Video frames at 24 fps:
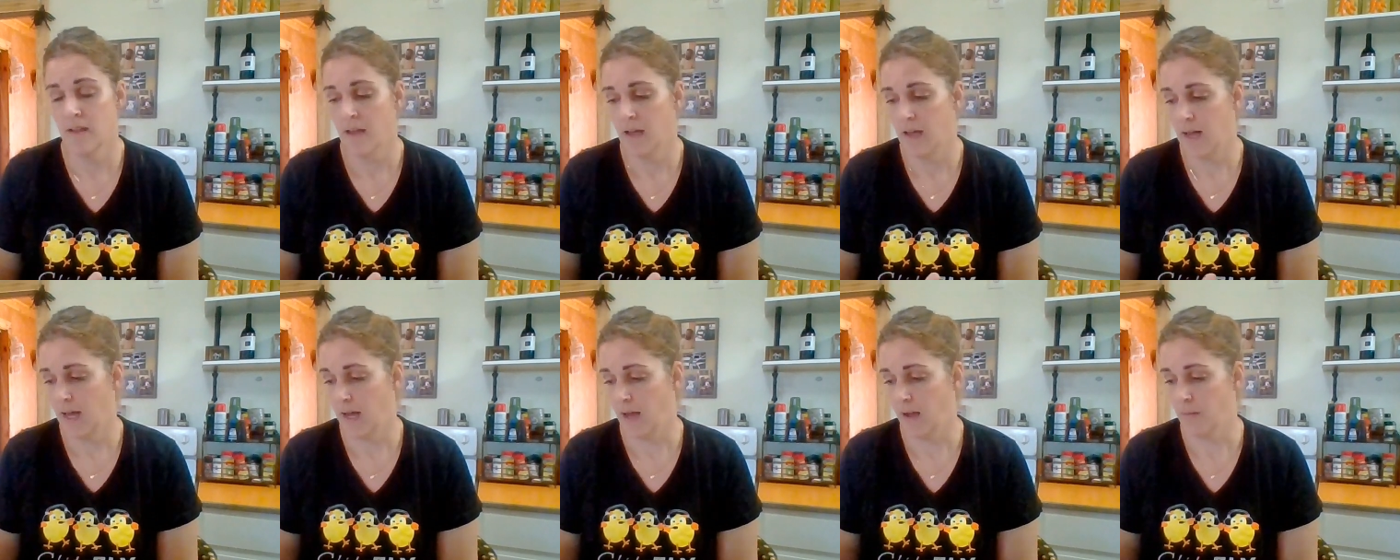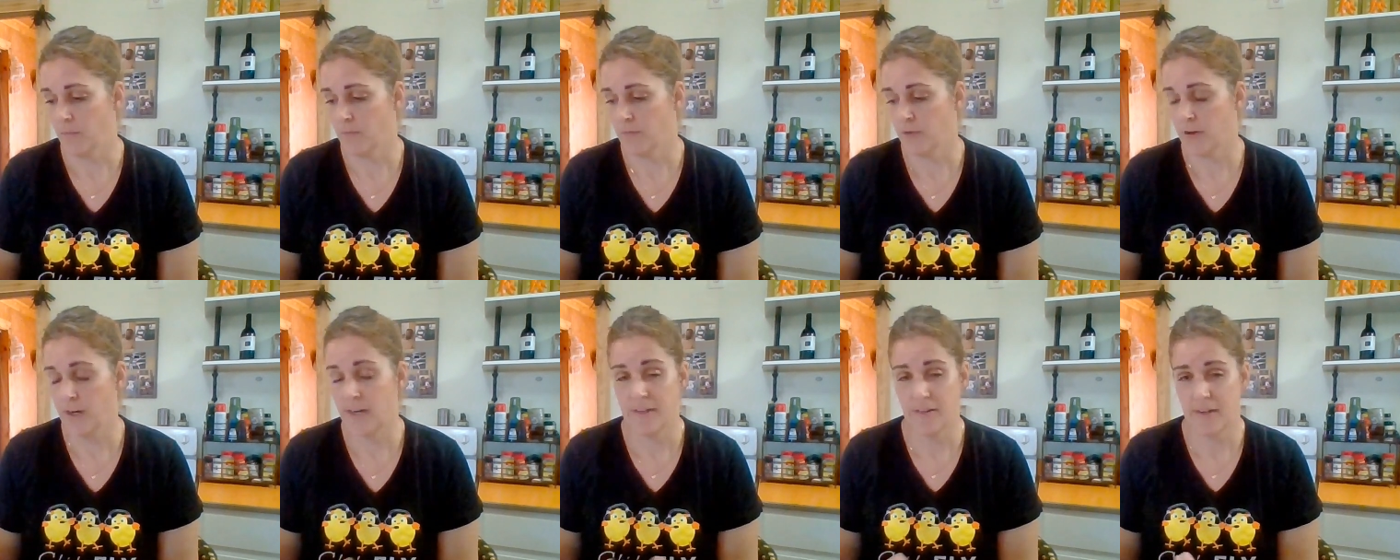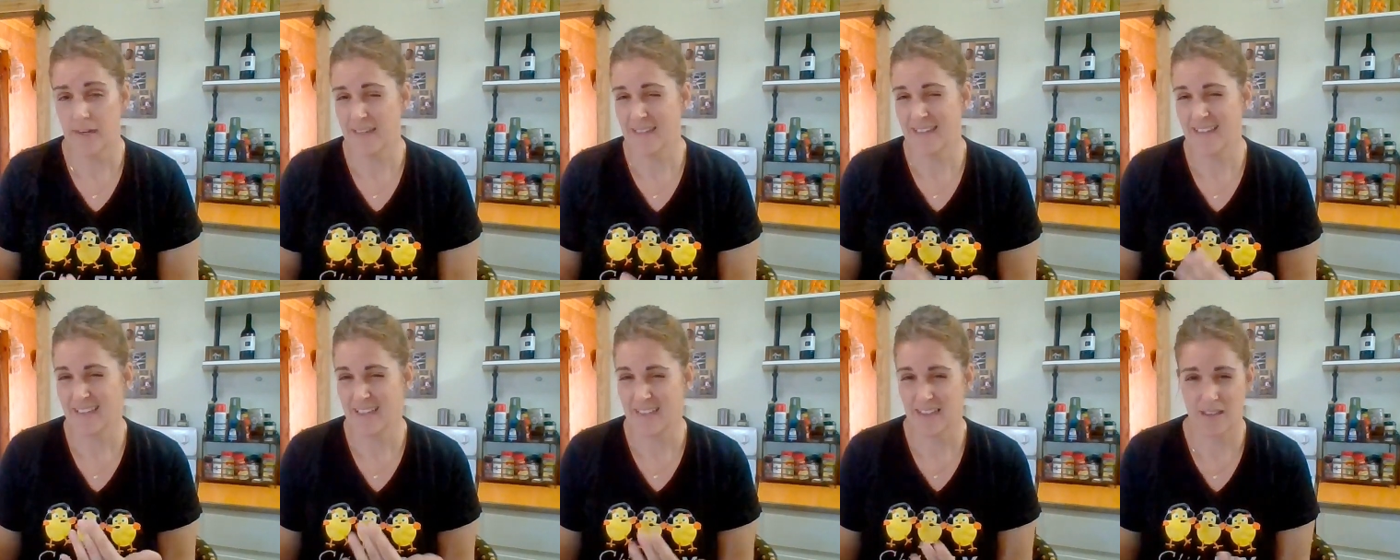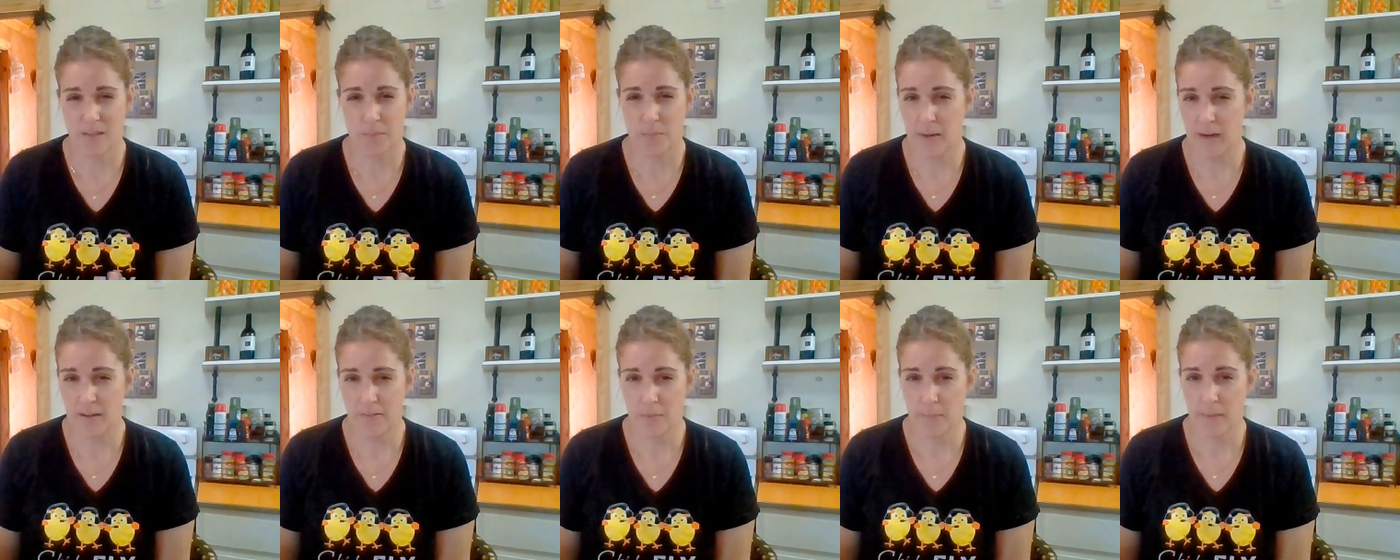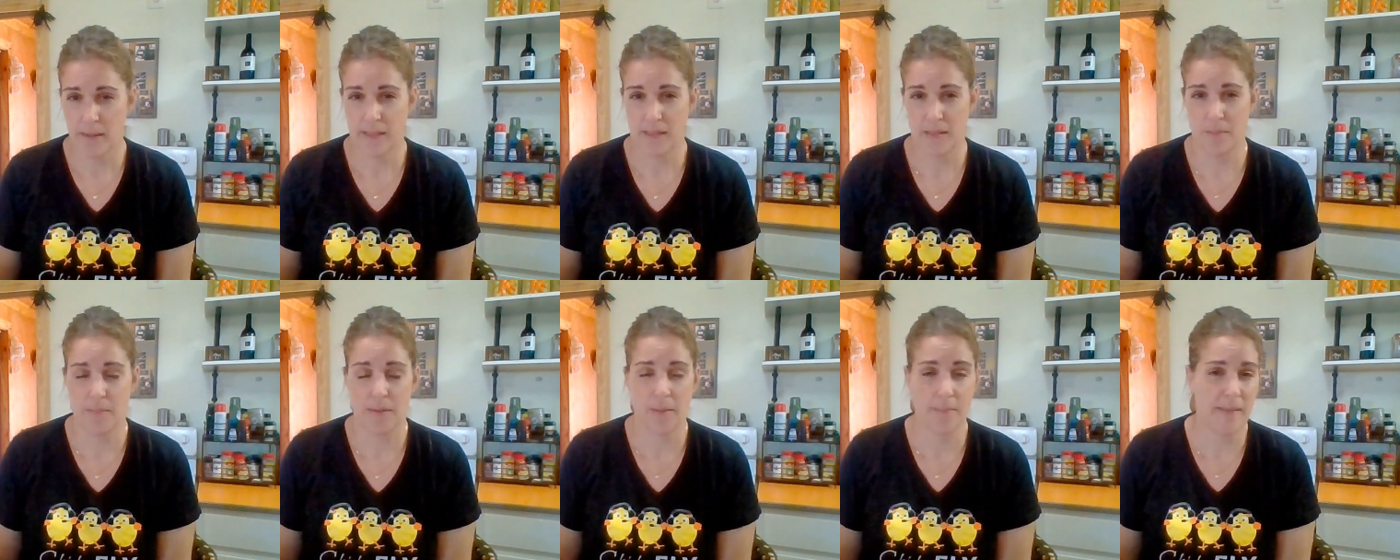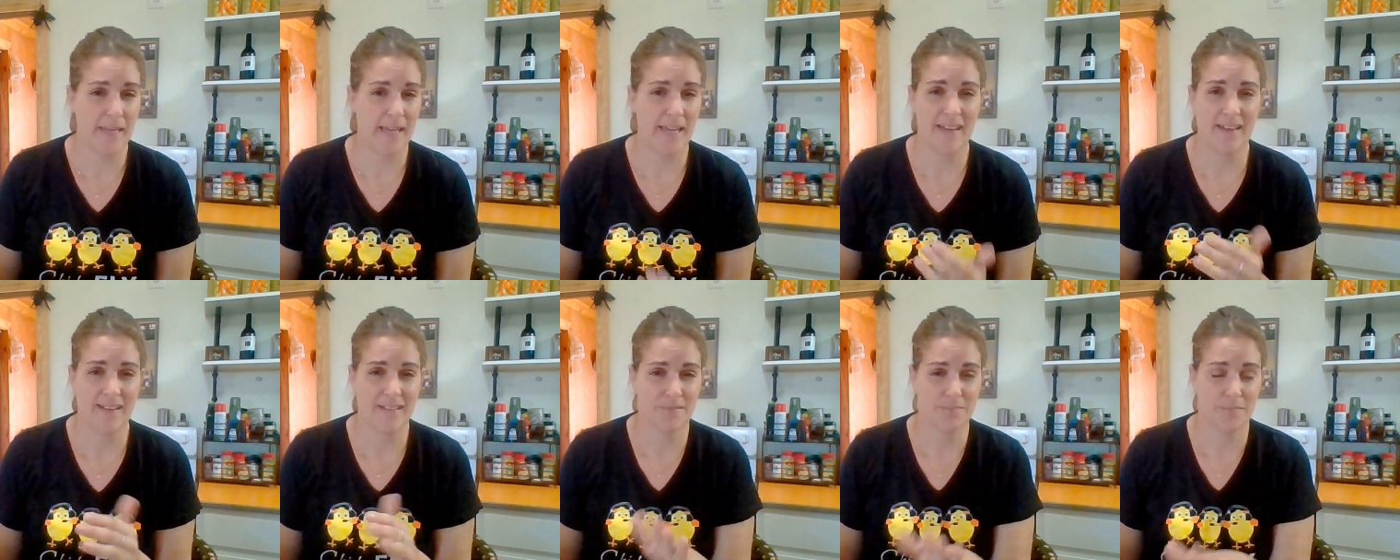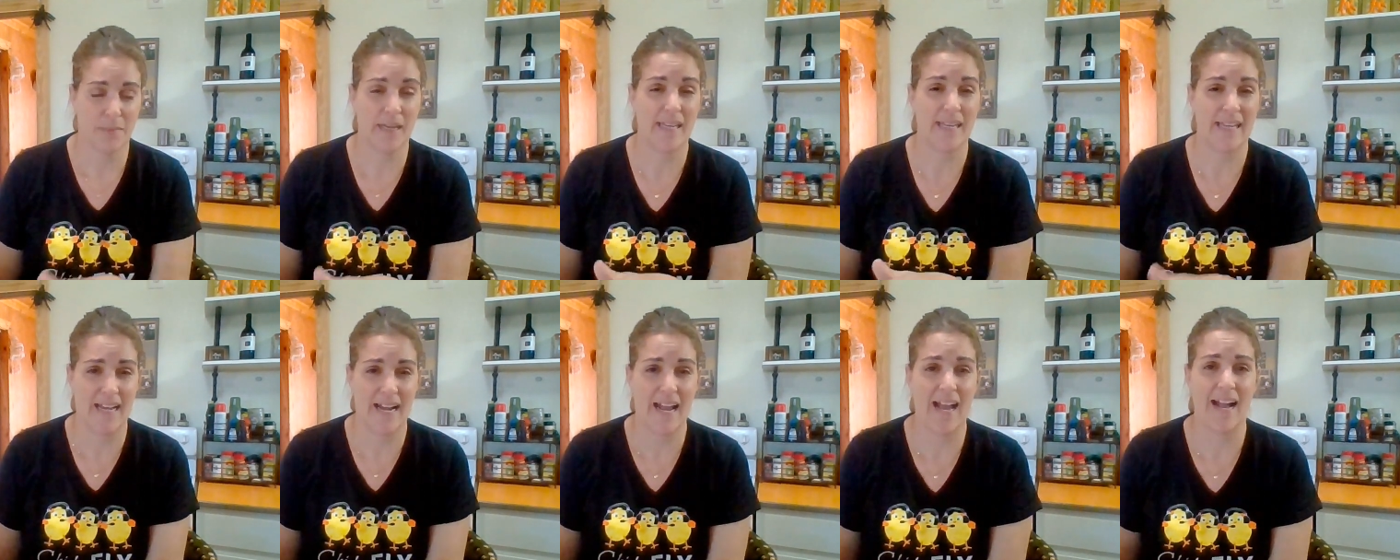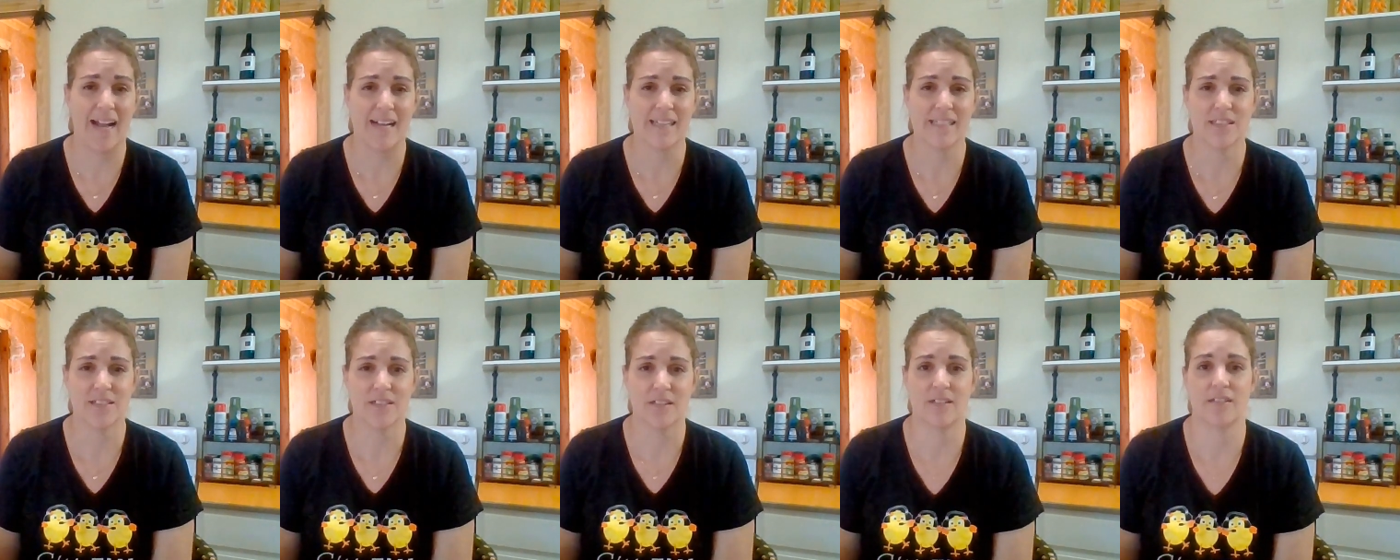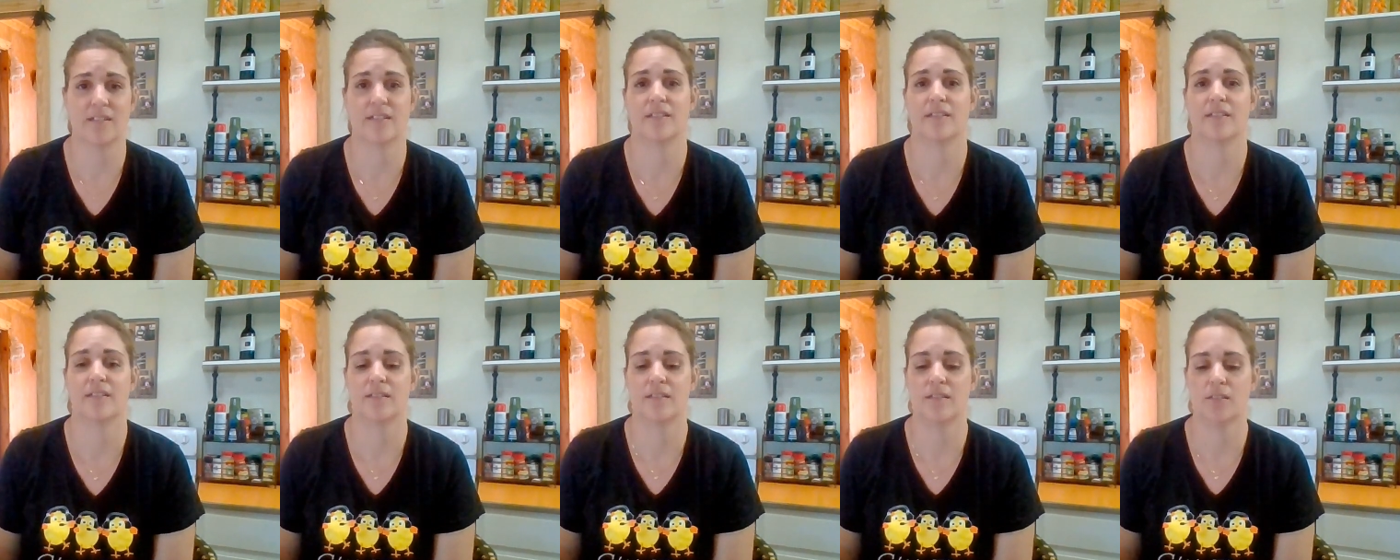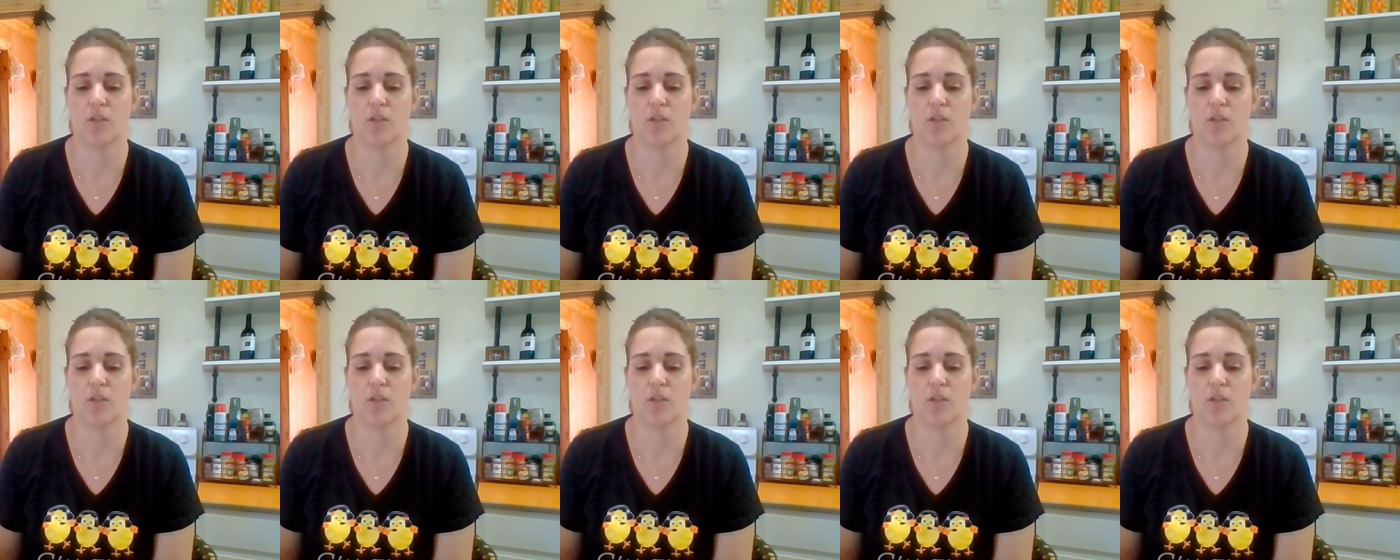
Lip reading: For anything that a private pilot might get asked on